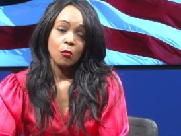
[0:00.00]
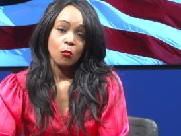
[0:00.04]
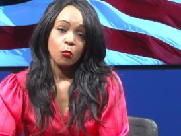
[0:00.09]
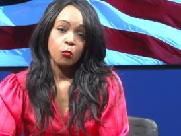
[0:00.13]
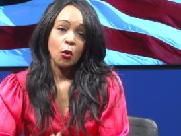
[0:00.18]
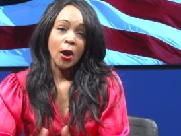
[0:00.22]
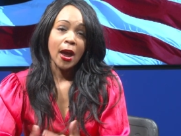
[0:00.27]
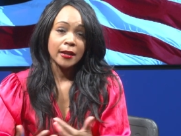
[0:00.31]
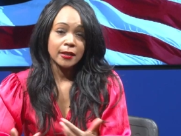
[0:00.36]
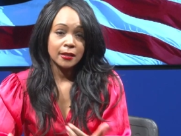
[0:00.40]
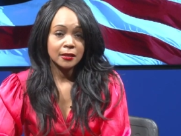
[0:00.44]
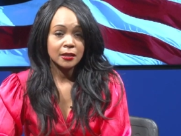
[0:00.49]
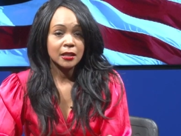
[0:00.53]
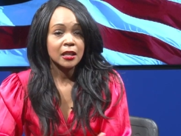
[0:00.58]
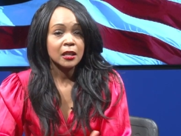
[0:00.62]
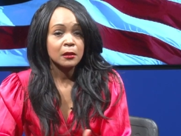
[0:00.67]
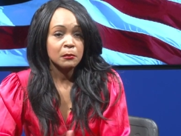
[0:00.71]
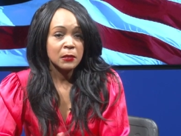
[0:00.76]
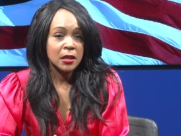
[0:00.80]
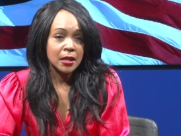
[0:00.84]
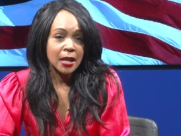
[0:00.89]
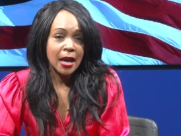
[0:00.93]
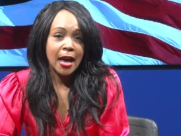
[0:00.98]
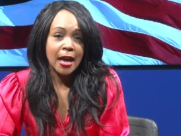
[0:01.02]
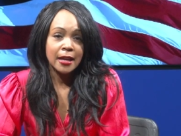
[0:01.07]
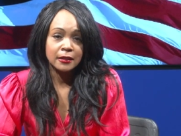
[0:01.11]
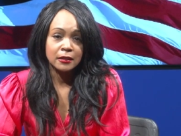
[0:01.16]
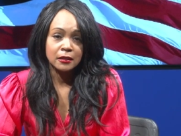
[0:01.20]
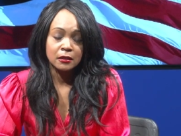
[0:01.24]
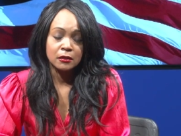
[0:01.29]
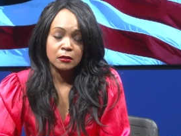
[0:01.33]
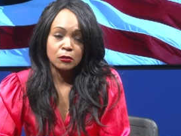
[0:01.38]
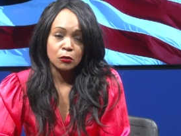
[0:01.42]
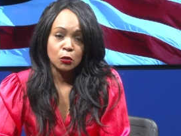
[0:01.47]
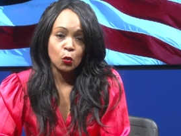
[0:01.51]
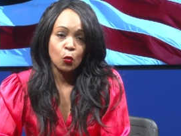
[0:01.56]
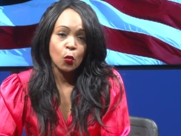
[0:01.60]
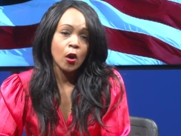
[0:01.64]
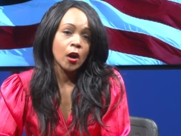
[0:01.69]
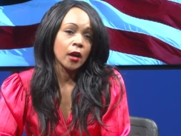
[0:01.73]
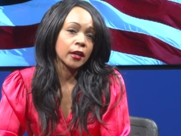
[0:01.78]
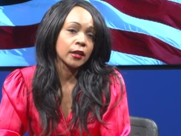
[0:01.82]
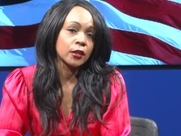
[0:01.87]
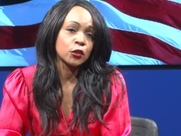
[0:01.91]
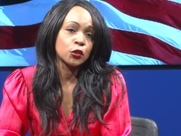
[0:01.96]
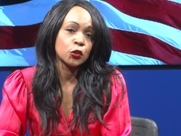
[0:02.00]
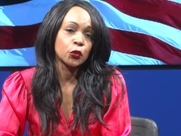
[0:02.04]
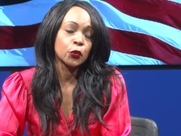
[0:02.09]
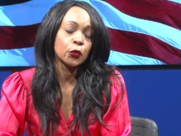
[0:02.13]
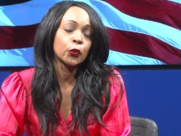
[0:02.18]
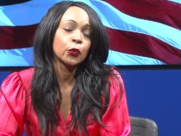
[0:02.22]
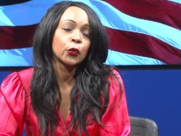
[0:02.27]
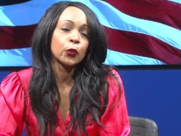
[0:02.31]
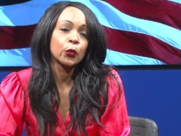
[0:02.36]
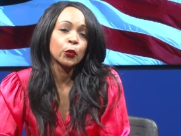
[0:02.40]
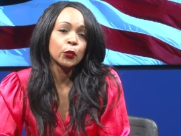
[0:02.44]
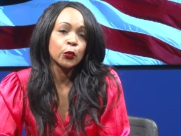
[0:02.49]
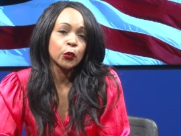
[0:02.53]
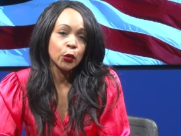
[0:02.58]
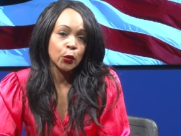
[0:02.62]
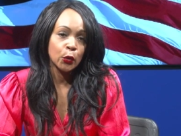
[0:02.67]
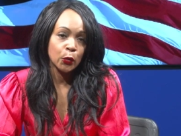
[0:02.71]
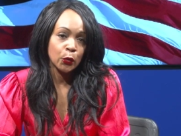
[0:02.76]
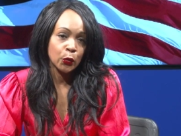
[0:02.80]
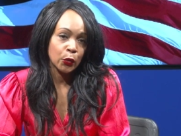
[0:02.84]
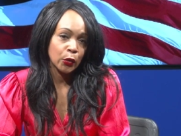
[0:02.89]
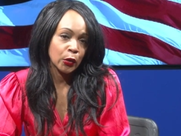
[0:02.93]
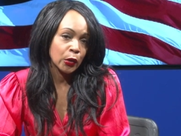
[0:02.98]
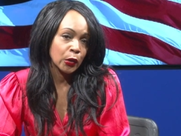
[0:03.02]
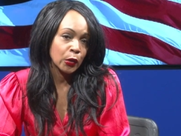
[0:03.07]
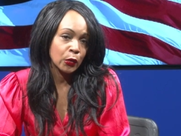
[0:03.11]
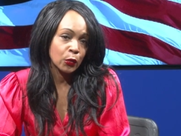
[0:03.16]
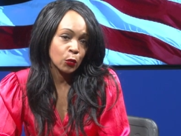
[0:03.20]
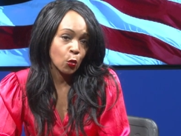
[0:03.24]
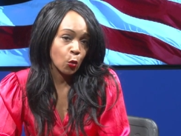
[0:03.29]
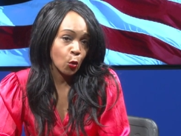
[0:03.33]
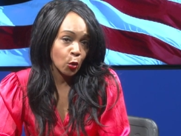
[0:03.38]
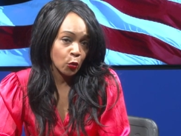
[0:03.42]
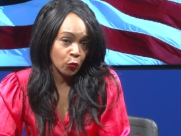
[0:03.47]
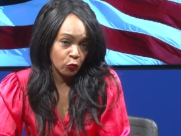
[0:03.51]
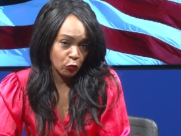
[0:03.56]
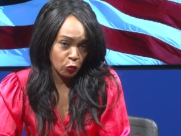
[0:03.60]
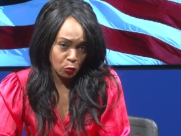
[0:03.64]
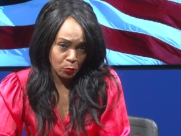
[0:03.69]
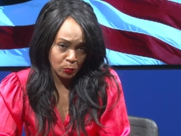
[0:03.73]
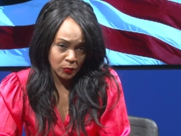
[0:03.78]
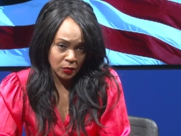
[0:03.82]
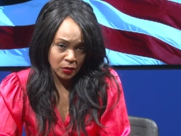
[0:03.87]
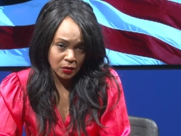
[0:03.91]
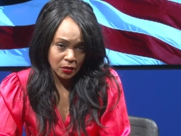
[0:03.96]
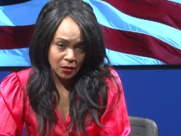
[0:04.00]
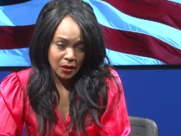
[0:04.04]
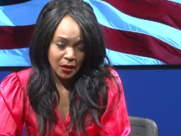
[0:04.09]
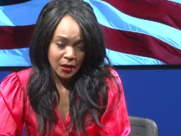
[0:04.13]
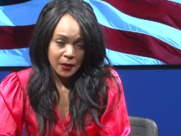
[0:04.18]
Practicing in Manhattan, you walk into the courtrooms,